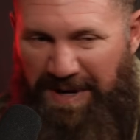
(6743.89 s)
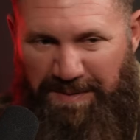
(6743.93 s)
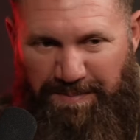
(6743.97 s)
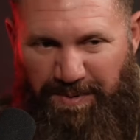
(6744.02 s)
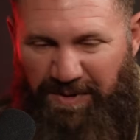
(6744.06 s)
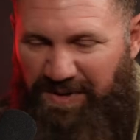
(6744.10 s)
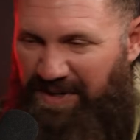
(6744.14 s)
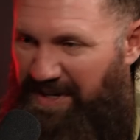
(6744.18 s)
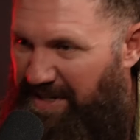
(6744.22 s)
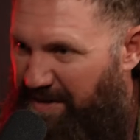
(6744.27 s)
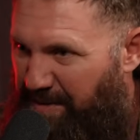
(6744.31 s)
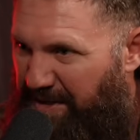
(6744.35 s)

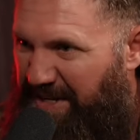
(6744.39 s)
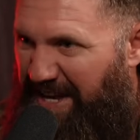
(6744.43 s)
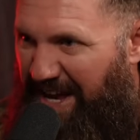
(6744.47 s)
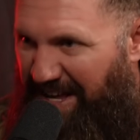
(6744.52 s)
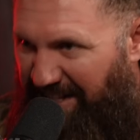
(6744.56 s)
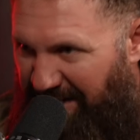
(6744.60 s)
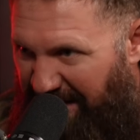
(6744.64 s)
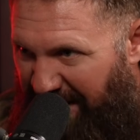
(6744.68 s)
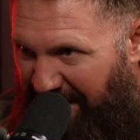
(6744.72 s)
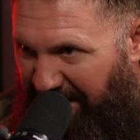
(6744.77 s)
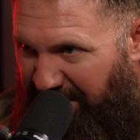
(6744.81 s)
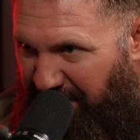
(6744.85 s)
People are going to
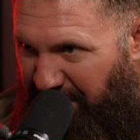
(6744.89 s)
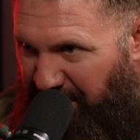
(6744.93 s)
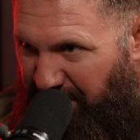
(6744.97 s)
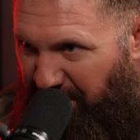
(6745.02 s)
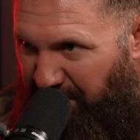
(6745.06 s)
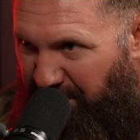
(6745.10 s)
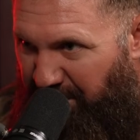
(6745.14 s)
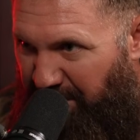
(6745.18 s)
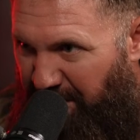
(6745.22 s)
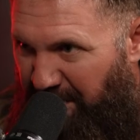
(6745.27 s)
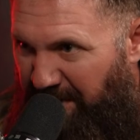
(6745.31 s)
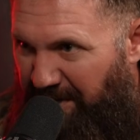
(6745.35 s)
yell at
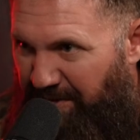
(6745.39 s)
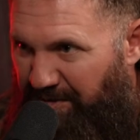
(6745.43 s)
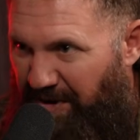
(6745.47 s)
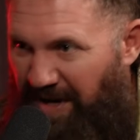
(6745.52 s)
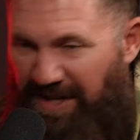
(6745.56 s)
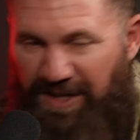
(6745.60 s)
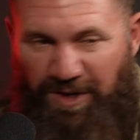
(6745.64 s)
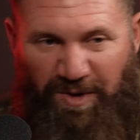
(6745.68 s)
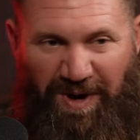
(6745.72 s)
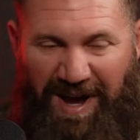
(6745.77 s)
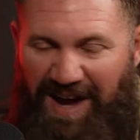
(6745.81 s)
you, right?